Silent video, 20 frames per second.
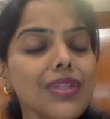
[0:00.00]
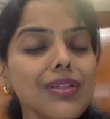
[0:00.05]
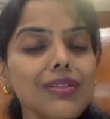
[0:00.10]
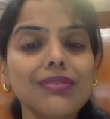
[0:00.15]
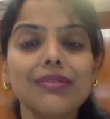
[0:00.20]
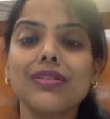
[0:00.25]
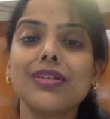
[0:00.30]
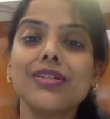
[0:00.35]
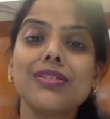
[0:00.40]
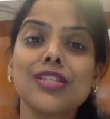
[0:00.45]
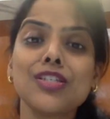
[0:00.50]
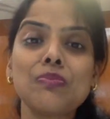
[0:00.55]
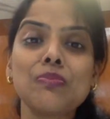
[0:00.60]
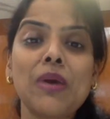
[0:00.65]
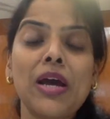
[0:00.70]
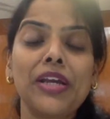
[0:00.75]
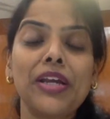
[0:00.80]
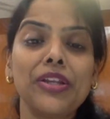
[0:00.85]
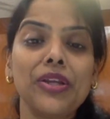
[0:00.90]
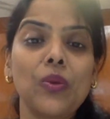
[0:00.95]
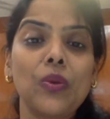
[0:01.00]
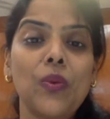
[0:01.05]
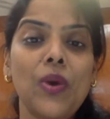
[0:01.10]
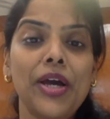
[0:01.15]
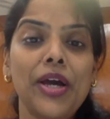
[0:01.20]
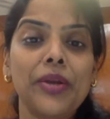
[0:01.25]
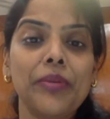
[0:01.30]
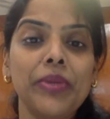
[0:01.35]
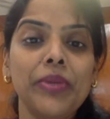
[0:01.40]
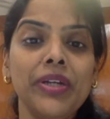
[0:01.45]
this is my
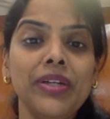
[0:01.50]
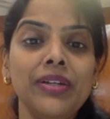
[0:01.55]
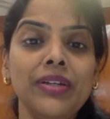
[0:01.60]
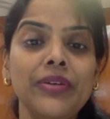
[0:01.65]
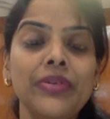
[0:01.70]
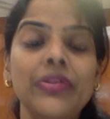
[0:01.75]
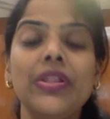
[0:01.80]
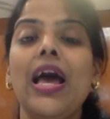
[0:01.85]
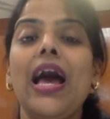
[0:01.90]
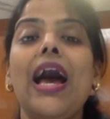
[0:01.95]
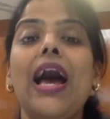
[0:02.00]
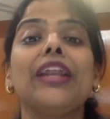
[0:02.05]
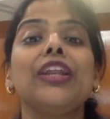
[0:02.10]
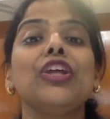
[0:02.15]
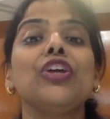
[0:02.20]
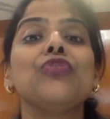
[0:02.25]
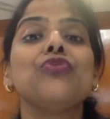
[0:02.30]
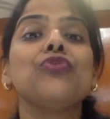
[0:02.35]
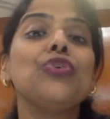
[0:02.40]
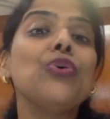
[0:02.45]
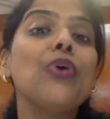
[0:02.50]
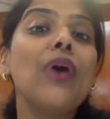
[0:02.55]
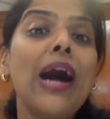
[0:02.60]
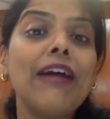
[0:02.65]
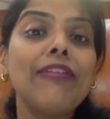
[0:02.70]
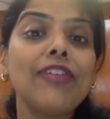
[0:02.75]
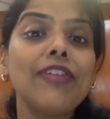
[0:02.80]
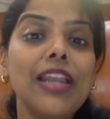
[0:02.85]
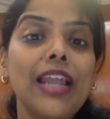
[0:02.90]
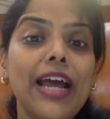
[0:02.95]
requirement, and if you
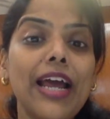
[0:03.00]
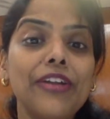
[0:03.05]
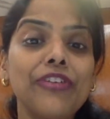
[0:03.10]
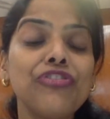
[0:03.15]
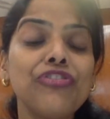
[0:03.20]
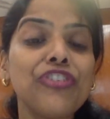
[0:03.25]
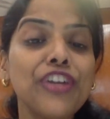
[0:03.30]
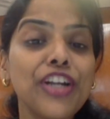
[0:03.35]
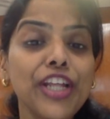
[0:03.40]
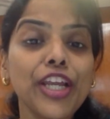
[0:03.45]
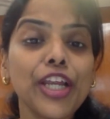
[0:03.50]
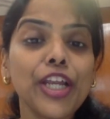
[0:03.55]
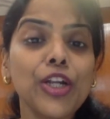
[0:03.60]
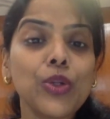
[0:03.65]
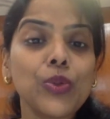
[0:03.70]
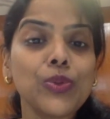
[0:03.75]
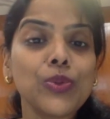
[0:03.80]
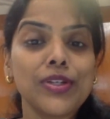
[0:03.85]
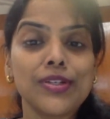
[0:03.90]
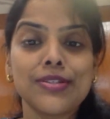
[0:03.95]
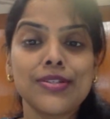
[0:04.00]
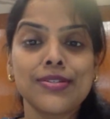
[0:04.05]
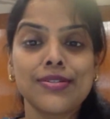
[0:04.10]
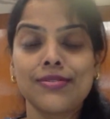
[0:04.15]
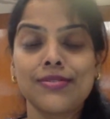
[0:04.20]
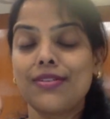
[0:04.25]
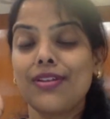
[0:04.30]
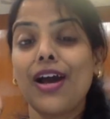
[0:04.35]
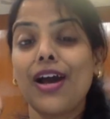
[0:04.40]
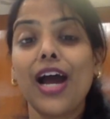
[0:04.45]
have a land fitting into this,
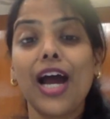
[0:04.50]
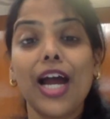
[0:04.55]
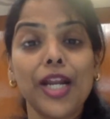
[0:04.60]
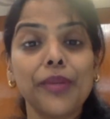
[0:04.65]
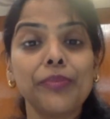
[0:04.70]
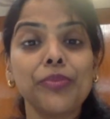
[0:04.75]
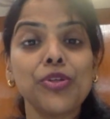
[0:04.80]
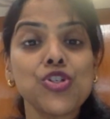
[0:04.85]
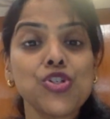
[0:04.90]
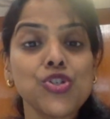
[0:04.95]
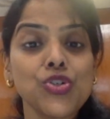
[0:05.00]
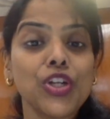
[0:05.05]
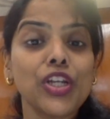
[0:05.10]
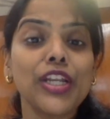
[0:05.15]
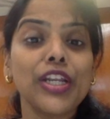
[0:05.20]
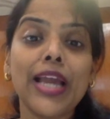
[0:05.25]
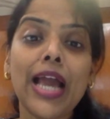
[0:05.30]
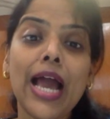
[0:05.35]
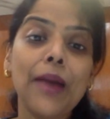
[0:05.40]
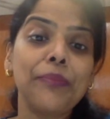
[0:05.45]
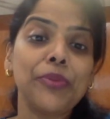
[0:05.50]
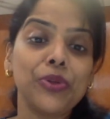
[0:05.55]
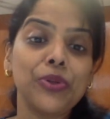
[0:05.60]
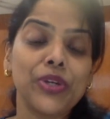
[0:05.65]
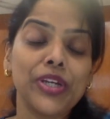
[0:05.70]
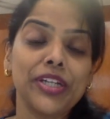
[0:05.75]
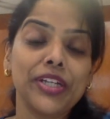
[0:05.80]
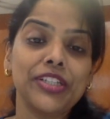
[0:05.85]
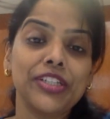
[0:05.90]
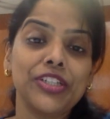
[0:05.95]
I'd be surely happy to
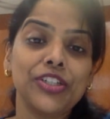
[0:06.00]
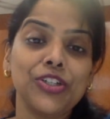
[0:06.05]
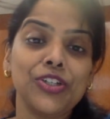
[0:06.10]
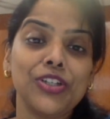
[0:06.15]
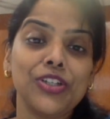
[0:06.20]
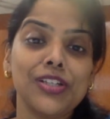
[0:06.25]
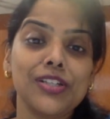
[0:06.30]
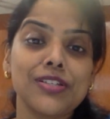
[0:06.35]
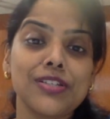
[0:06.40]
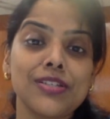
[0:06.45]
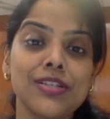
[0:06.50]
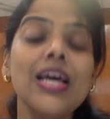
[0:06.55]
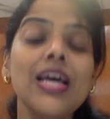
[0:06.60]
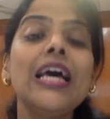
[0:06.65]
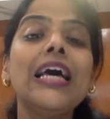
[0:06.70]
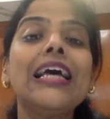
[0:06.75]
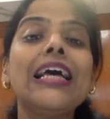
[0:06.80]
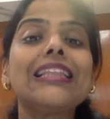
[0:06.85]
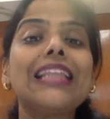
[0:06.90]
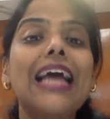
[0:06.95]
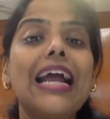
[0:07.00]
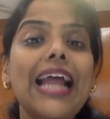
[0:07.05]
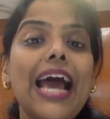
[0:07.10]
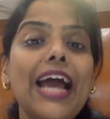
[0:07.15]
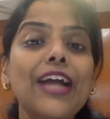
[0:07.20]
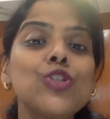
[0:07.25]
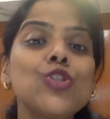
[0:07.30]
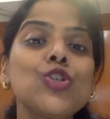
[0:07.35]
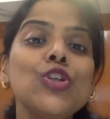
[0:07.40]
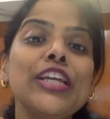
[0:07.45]
get the details. That
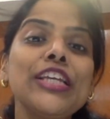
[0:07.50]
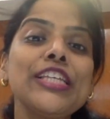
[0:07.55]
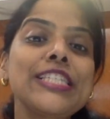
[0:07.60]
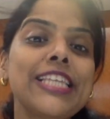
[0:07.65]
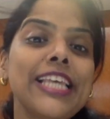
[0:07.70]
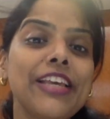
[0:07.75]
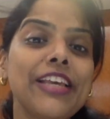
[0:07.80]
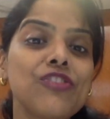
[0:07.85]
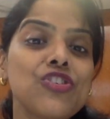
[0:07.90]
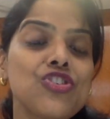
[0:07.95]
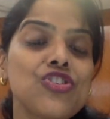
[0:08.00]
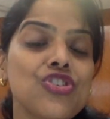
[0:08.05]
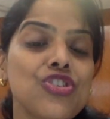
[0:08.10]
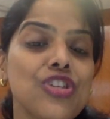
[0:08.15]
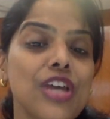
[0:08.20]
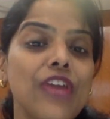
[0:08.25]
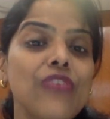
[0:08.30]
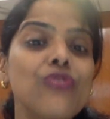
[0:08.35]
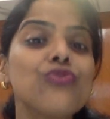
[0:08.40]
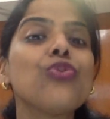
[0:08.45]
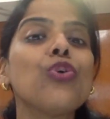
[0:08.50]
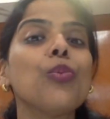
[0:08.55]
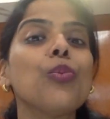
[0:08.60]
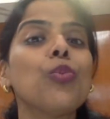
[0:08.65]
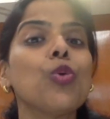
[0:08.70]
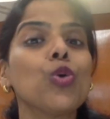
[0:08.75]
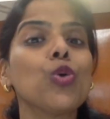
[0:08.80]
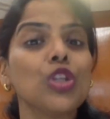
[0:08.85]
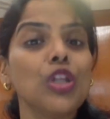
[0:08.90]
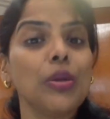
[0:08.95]
actually saves time for
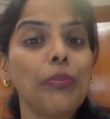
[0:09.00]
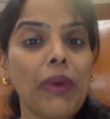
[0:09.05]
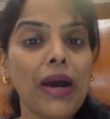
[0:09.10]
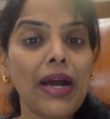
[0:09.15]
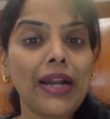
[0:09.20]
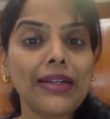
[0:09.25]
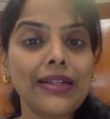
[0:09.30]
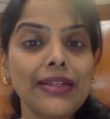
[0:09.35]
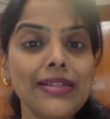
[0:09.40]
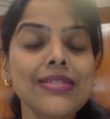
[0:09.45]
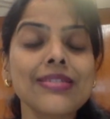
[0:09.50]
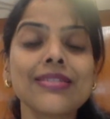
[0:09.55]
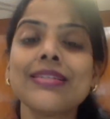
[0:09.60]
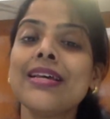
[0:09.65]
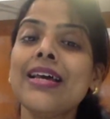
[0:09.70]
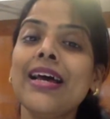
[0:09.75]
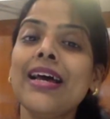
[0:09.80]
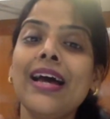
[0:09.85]
both the parties